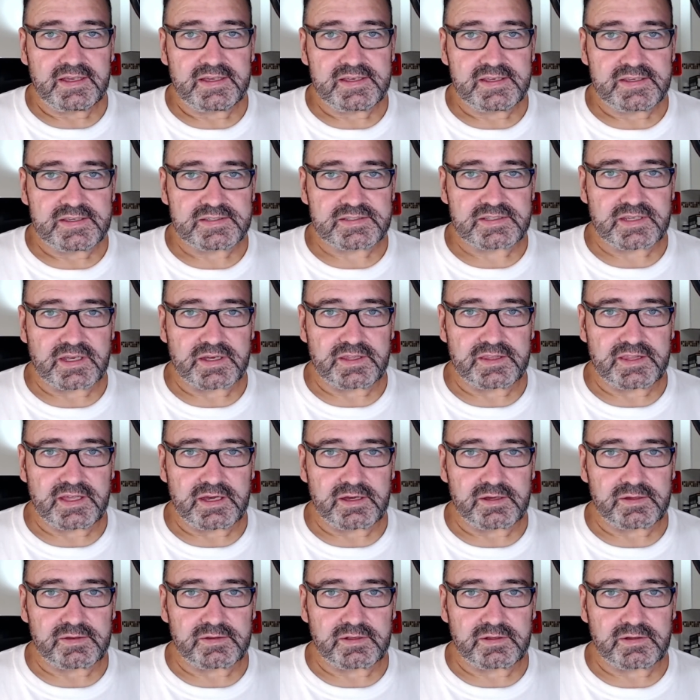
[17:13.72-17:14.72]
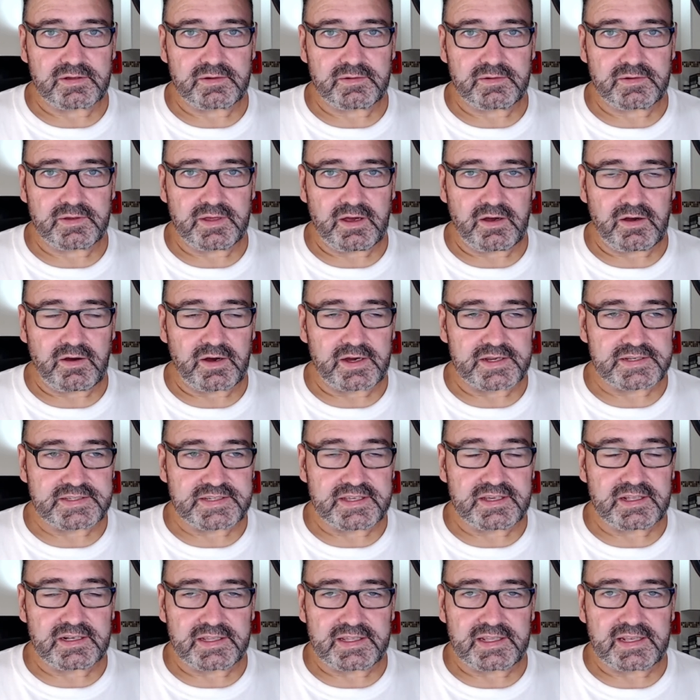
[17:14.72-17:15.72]
so they'll
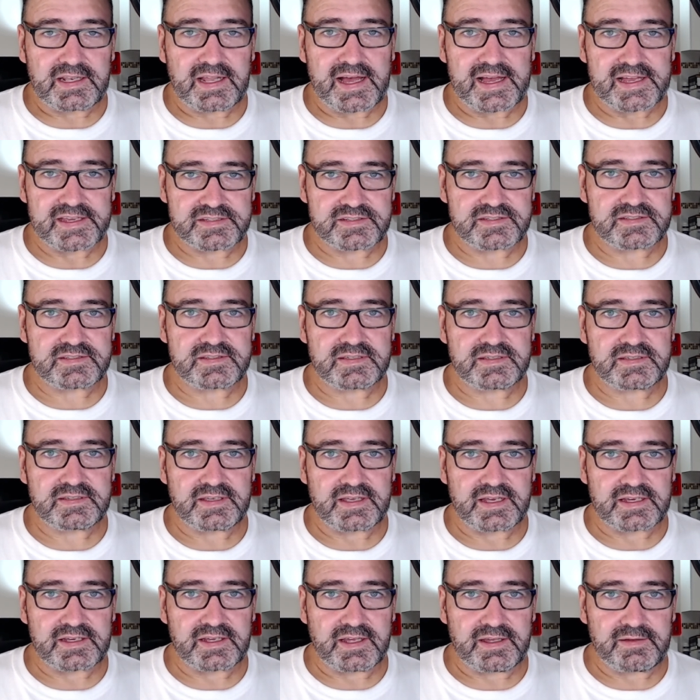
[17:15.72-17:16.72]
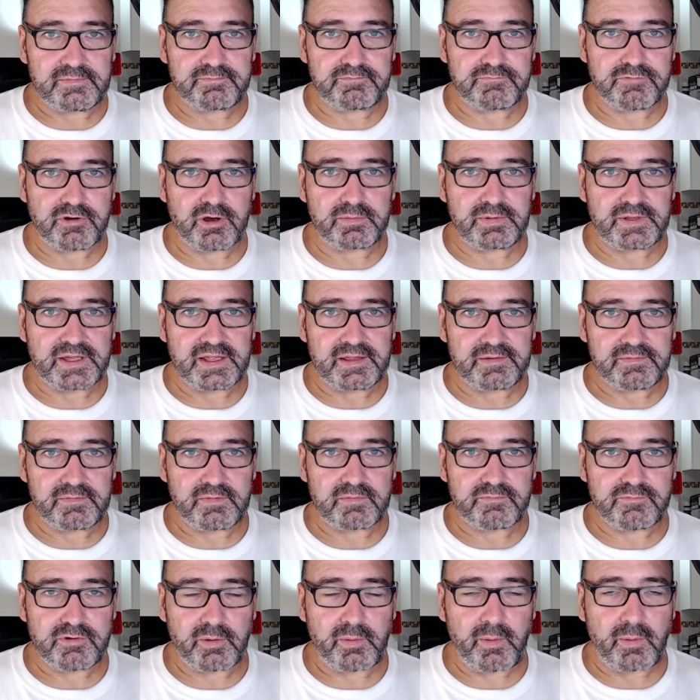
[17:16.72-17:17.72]
ideally last
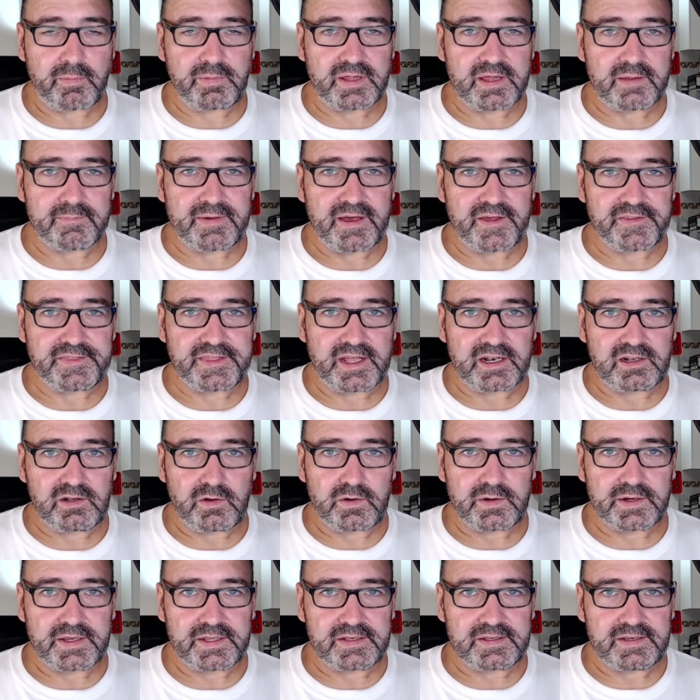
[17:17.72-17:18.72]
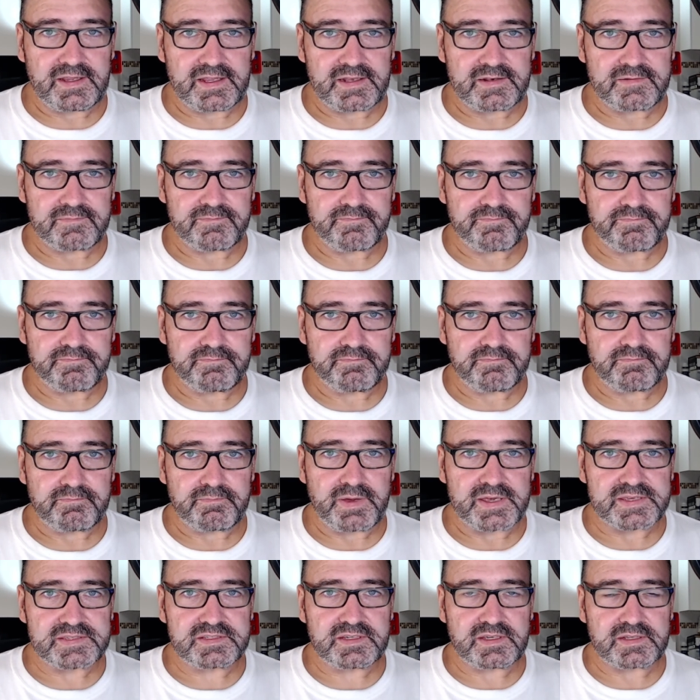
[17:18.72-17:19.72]
probably about that long in
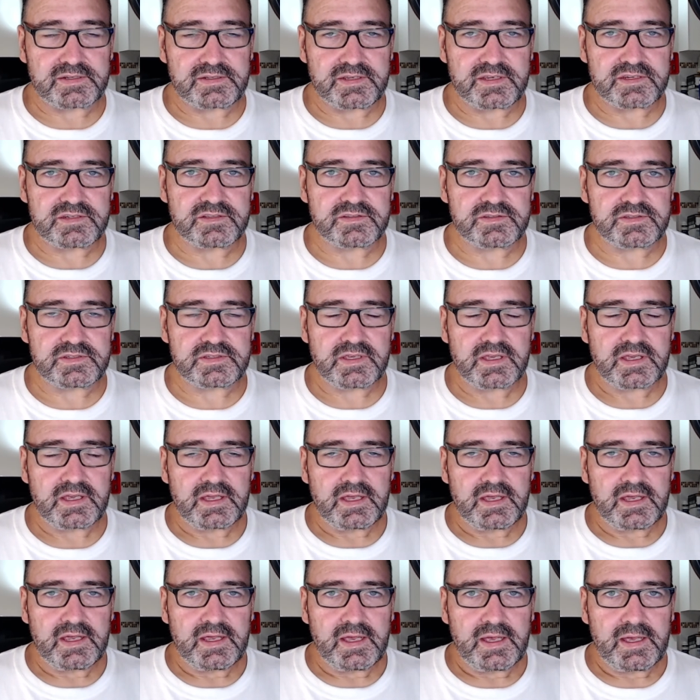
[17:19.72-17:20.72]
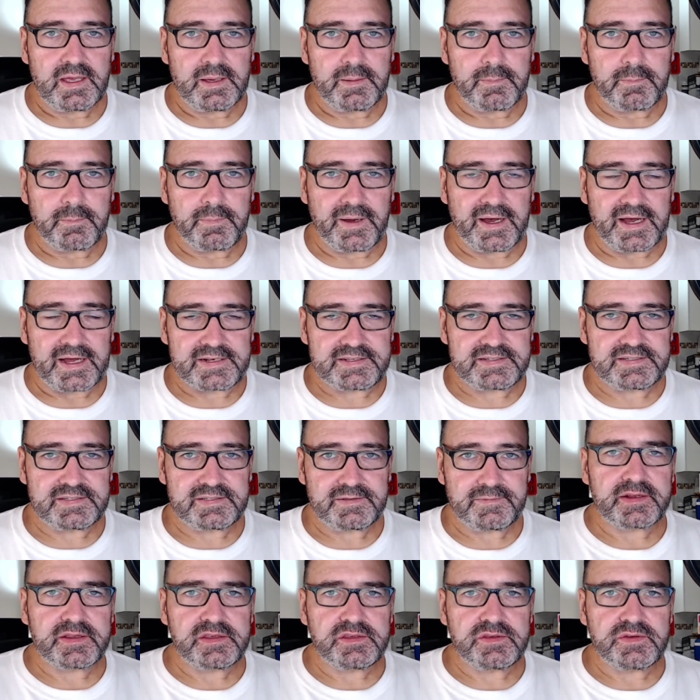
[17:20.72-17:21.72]
best conditions. But
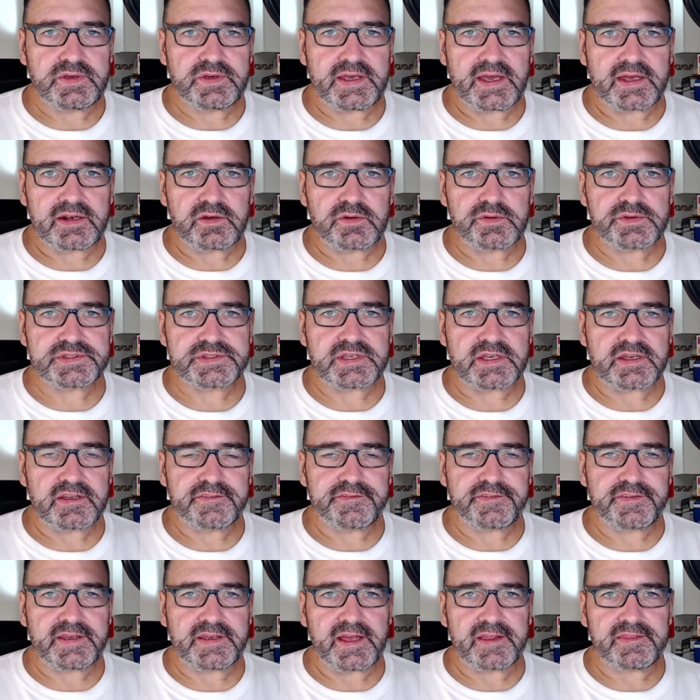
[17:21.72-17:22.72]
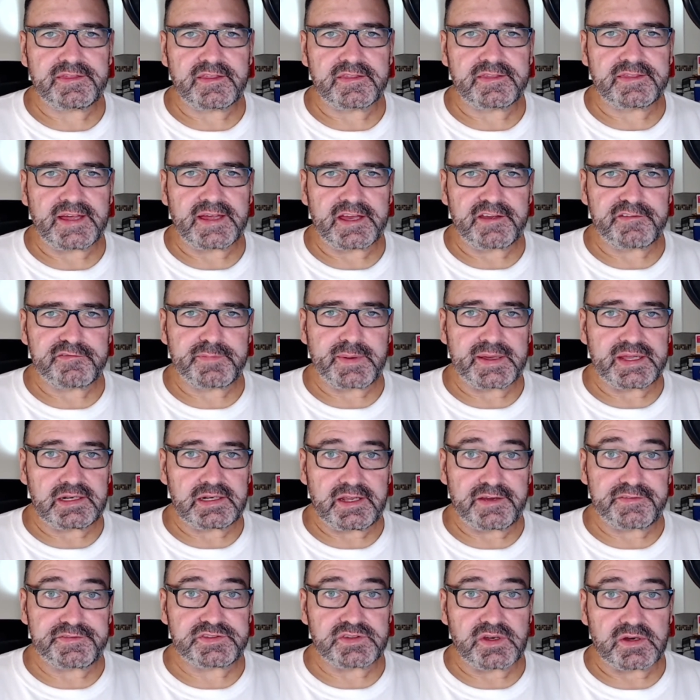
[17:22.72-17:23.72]
you can also forget that they've been
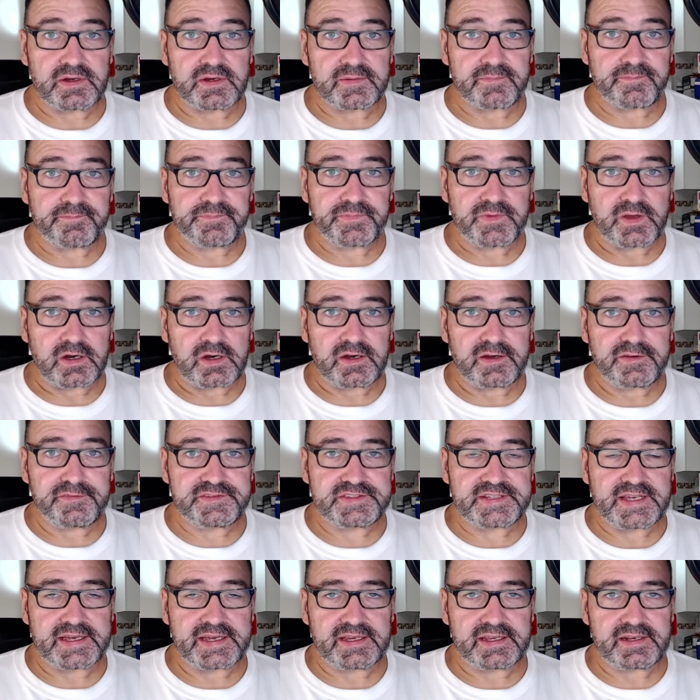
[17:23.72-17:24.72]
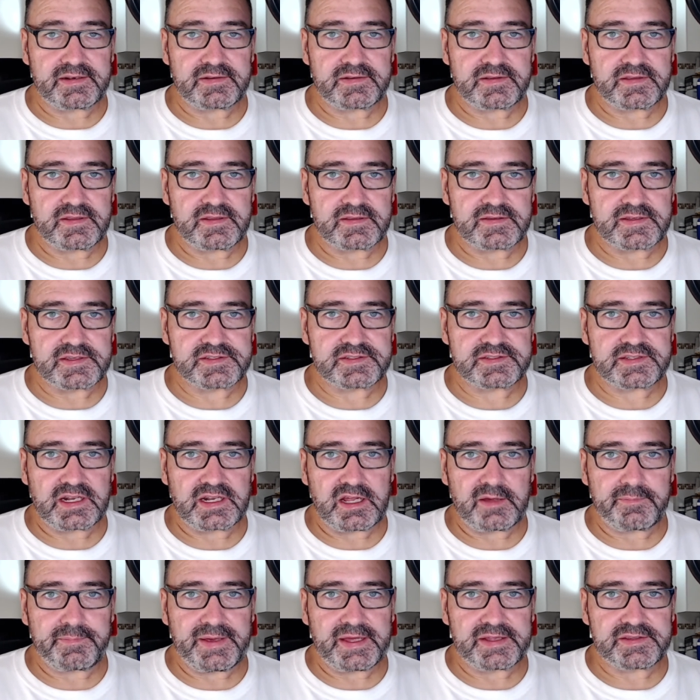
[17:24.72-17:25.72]
left on. I've taken this
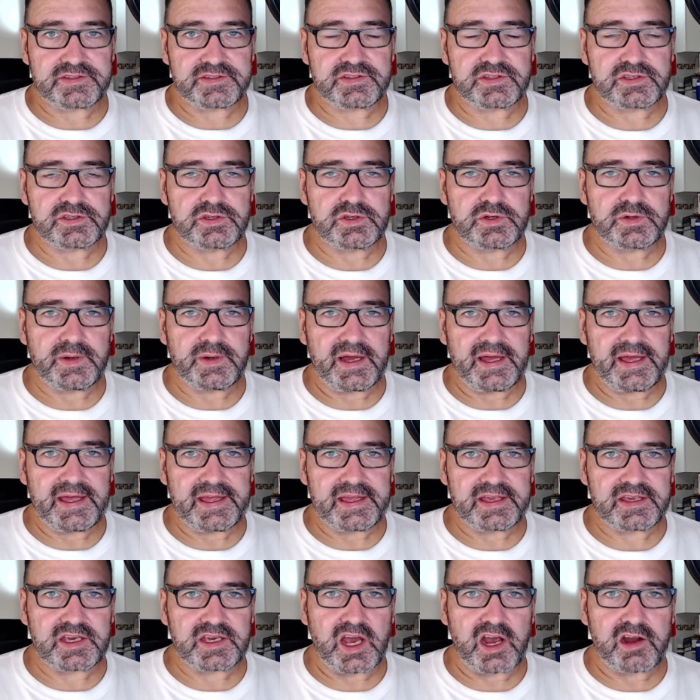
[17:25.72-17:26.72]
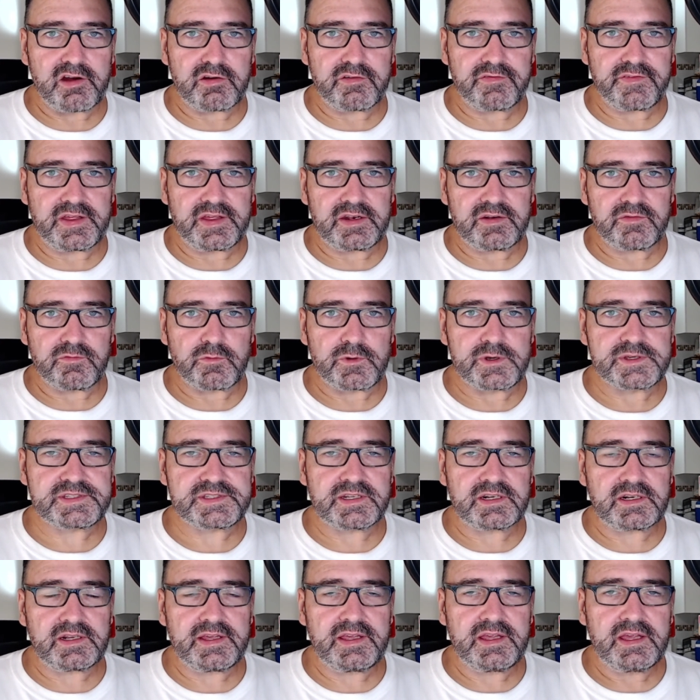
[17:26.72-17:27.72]
setup out to a car event
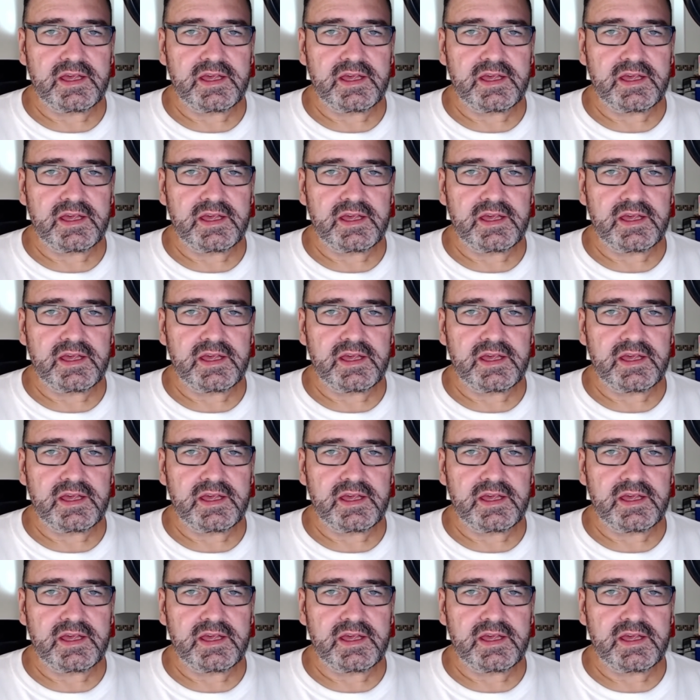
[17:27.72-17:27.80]
recently,